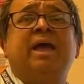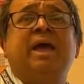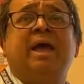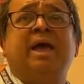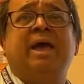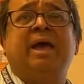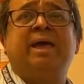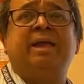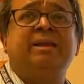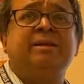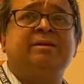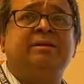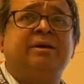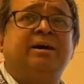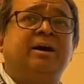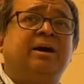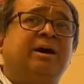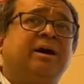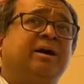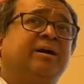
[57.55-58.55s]
And
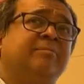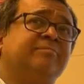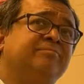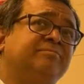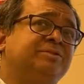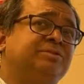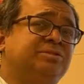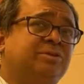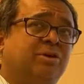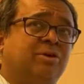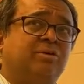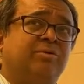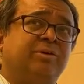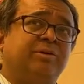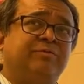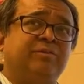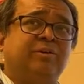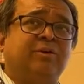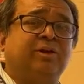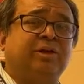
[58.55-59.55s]
um, so
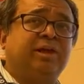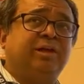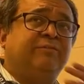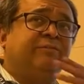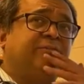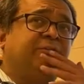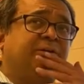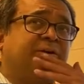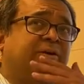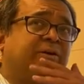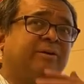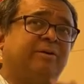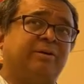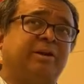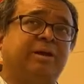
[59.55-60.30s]
if you're looking for,